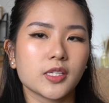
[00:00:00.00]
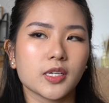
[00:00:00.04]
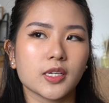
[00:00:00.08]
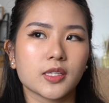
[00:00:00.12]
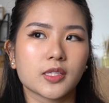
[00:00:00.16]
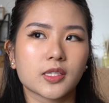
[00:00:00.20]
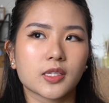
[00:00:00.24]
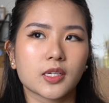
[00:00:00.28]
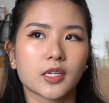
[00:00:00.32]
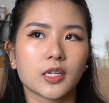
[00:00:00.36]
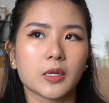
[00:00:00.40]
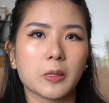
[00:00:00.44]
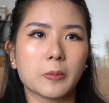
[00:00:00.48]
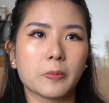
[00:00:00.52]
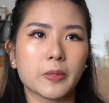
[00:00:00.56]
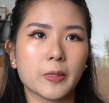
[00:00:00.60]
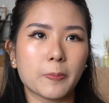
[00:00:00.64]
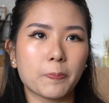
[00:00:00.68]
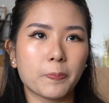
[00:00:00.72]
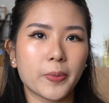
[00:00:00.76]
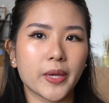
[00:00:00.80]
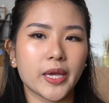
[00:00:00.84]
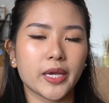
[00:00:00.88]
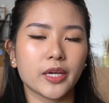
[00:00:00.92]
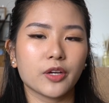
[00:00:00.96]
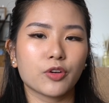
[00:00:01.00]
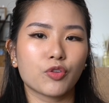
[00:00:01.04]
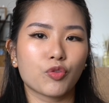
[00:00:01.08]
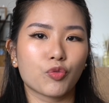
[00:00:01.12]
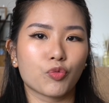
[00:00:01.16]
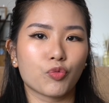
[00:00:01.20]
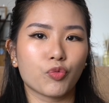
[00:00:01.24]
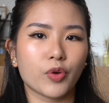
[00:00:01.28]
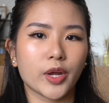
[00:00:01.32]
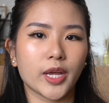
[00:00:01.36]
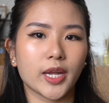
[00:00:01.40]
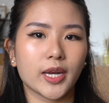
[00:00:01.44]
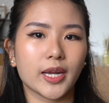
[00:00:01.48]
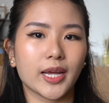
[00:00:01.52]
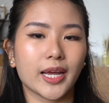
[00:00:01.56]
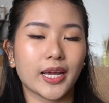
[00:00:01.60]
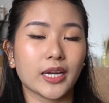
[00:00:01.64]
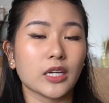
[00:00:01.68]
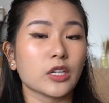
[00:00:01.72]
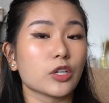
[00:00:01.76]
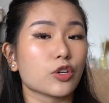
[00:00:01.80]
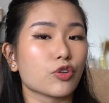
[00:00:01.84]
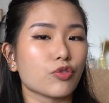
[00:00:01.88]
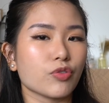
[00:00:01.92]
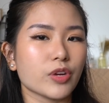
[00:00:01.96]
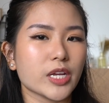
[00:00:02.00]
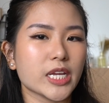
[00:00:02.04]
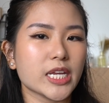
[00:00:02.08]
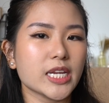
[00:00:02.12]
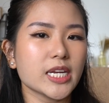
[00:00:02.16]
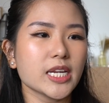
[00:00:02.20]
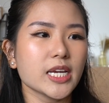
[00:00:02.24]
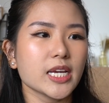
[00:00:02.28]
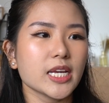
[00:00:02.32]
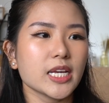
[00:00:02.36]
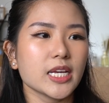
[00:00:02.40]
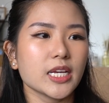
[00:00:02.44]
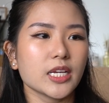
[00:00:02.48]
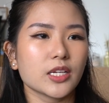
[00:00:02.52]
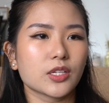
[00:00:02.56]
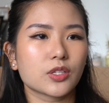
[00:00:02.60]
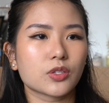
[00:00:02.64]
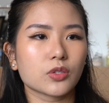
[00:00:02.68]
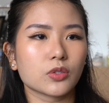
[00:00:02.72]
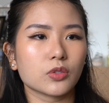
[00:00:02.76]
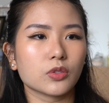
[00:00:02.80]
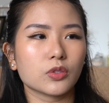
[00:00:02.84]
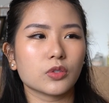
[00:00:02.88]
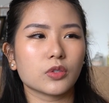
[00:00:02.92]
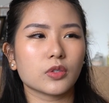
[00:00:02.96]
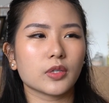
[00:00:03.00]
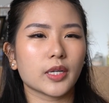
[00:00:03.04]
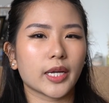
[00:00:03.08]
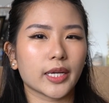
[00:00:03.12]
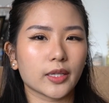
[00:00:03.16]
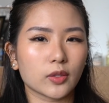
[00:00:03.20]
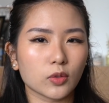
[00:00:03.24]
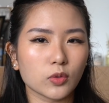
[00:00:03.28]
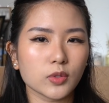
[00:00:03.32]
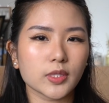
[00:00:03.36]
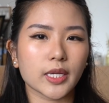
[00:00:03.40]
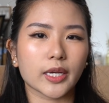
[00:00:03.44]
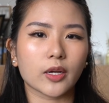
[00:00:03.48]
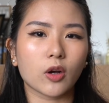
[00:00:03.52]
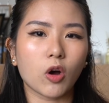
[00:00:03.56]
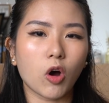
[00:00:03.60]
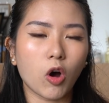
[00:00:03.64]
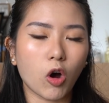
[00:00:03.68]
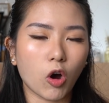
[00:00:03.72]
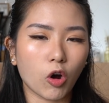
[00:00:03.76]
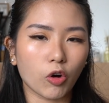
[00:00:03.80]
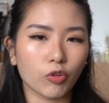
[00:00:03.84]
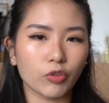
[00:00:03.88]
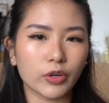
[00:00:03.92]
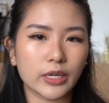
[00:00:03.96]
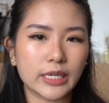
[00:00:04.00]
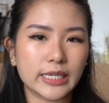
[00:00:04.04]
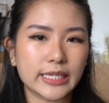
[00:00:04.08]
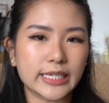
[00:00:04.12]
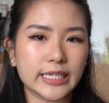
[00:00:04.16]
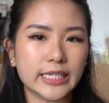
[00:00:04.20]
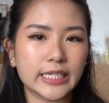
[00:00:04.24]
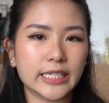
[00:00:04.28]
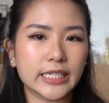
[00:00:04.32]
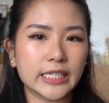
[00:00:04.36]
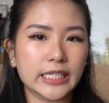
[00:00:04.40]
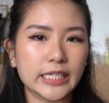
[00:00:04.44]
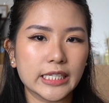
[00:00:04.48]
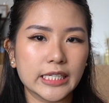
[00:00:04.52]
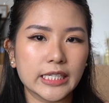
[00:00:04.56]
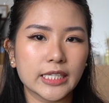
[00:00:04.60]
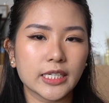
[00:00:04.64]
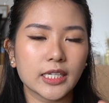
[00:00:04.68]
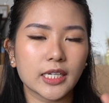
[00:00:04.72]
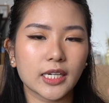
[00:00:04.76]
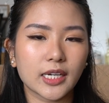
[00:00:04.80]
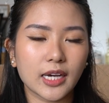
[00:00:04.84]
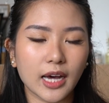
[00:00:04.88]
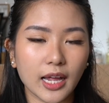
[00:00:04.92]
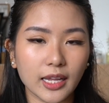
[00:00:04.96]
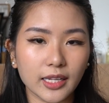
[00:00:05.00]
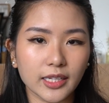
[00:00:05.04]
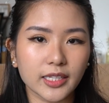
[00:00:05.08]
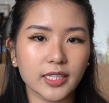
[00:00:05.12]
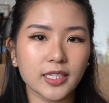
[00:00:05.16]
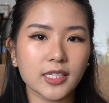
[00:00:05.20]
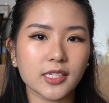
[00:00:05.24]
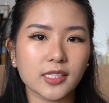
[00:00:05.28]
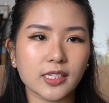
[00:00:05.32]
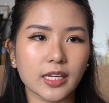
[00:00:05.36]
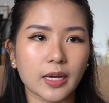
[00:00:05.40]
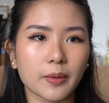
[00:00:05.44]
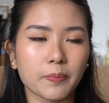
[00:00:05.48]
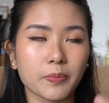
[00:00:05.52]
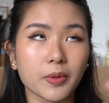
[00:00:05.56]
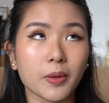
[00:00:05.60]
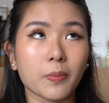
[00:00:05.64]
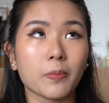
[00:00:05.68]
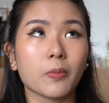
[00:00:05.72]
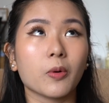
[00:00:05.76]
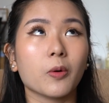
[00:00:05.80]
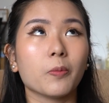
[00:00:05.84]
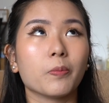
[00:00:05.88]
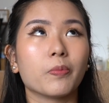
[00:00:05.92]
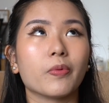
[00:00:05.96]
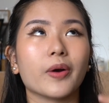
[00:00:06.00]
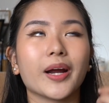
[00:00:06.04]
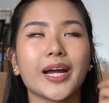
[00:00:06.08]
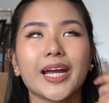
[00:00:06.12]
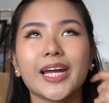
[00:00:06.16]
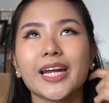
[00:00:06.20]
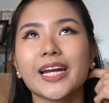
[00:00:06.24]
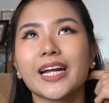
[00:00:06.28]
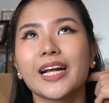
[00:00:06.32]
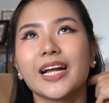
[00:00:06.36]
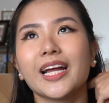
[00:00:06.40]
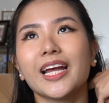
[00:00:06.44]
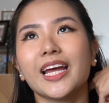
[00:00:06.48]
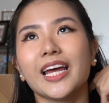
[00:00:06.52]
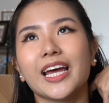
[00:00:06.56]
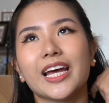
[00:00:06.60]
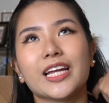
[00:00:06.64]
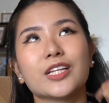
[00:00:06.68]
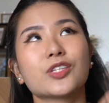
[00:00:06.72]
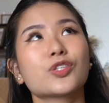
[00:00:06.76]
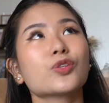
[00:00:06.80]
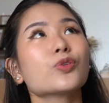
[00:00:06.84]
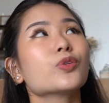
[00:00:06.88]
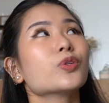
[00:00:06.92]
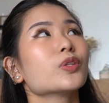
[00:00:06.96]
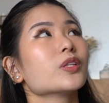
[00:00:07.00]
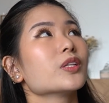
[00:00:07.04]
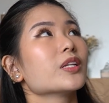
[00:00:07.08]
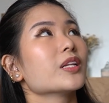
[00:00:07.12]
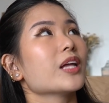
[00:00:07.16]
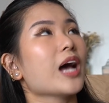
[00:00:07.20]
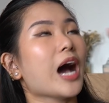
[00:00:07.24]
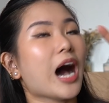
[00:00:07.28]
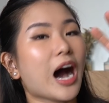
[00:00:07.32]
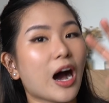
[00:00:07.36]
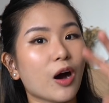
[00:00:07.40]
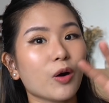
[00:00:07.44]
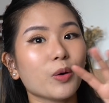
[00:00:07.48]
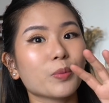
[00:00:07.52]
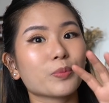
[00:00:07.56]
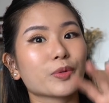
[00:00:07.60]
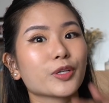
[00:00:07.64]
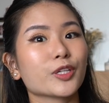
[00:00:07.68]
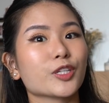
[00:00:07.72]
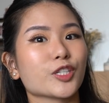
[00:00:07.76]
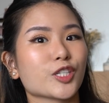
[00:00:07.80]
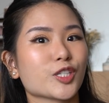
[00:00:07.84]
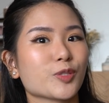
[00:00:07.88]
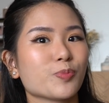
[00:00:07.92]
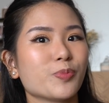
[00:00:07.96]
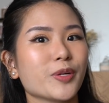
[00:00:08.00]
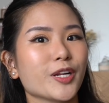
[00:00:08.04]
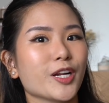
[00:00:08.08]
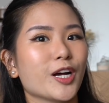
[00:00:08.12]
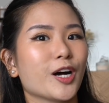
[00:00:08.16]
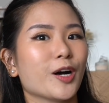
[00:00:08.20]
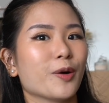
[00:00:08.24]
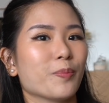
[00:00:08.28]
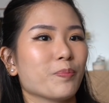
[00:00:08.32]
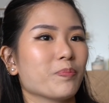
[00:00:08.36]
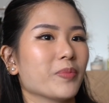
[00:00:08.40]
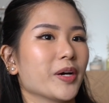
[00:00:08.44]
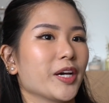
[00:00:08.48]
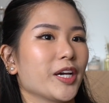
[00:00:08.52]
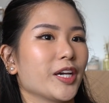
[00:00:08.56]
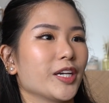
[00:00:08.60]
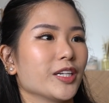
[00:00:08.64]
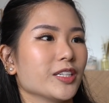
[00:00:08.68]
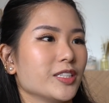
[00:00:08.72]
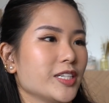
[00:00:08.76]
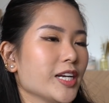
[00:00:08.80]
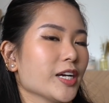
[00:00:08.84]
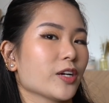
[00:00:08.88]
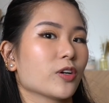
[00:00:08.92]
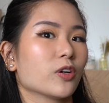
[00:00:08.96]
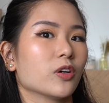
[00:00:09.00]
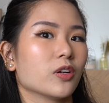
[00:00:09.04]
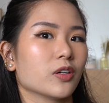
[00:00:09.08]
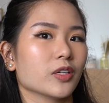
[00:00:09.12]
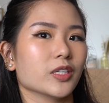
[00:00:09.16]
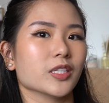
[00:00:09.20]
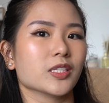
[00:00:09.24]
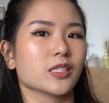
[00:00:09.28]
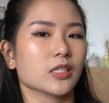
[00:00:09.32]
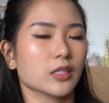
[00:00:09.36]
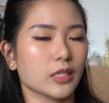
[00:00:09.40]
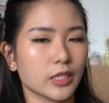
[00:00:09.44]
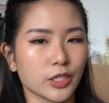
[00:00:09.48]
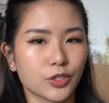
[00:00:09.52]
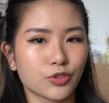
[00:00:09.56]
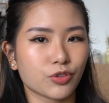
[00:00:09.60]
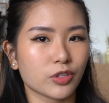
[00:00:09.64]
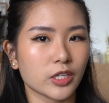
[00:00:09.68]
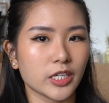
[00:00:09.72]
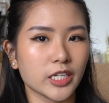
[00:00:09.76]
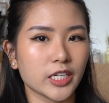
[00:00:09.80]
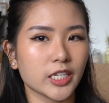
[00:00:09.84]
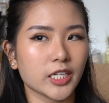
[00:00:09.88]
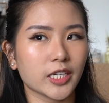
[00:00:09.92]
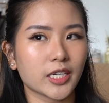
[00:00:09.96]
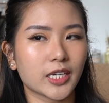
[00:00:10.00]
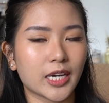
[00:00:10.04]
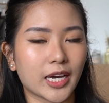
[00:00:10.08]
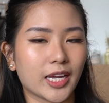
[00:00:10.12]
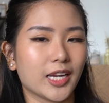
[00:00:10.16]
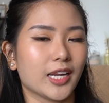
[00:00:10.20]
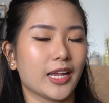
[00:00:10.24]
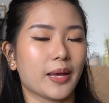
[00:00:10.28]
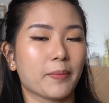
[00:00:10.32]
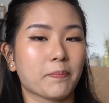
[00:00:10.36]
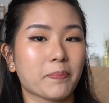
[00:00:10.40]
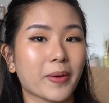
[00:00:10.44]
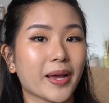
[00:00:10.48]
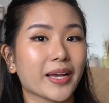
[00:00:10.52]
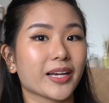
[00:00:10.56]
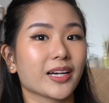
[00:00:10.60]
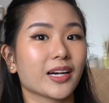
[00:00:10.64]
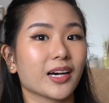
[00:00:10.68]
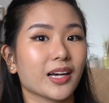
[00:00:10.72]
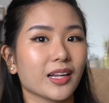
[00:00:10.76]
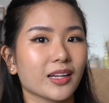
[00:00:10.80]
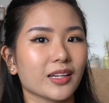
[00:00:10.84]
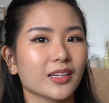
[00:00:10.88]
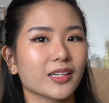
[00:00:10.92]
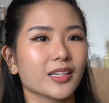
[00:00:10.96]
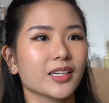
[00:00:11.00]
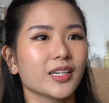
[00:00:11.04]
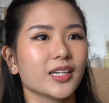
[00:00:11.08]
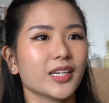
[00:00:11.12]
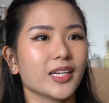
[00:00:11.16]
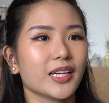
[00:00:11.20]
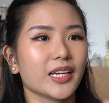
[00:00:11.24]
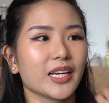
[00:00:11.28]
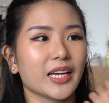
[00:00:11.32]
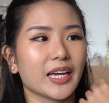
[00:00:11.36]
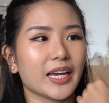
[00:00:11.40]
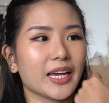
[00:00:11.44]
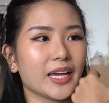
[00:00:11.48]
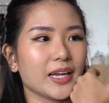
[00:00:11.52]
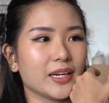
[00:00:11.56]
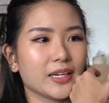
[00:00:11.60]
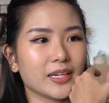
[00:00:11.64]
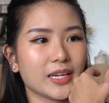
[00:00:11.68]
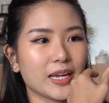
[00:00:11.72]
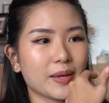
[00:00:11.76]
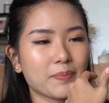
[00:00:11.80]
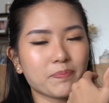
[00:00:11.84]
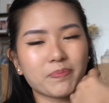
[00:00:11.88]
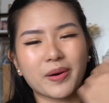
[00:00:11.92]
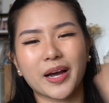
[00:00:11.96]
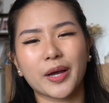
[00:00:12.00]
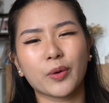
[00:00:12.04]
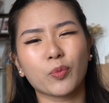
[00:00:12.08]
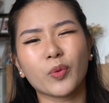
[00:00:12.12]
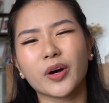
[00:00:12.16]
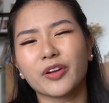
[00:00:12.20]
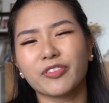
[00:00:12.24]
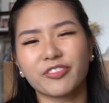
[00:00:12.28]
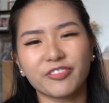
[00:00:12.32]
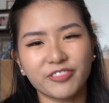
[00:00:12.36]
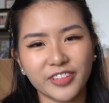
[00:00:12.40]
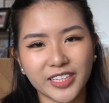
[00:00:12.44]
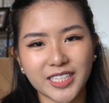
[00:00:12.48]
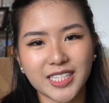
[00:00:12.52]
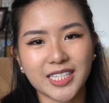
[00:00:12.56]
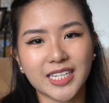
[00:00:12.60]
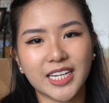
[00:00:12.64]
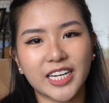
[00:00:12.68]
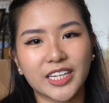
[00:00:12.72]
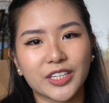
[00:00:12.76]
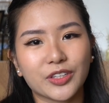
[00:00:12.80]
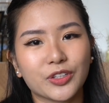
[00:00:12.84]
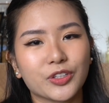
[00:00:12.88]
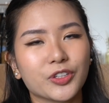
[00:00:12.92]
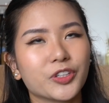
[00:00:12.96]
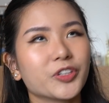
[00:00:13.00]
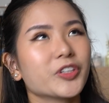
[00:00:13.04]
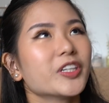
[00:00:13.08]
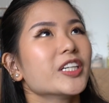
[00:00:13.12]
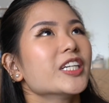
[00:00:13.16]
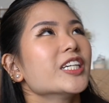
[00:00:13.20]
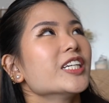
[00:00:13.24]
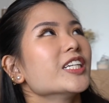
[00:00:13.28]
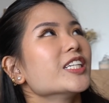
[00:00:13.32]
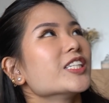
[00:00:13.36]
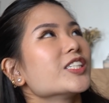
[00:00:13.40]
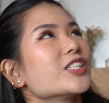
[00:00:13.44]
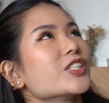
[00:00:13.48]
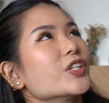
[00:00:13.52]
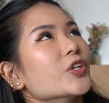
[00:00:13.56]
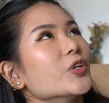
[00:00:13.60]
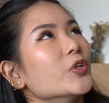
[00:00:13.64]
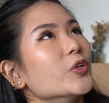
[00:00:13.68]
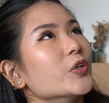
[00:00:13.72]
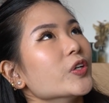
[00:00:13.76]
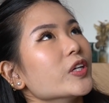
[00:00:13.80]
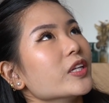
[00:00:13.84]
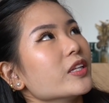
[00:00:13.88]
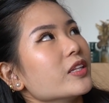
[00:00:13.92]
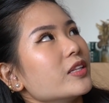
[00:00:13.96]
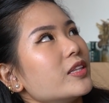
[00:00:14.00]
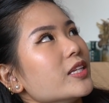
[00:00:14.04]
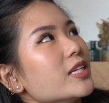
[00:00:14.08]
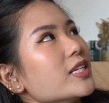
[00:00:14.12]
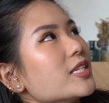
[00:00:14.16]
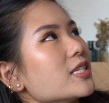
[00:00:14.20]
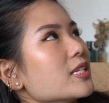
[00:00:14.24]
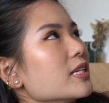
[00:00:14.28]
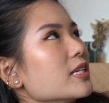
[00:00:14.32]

it's gonna be pink, red, and green, so like those like corally colors, like a bit more bright. And so how I'm gonna split up my decor is literally kind of like by color and by what fits lah, you know. So this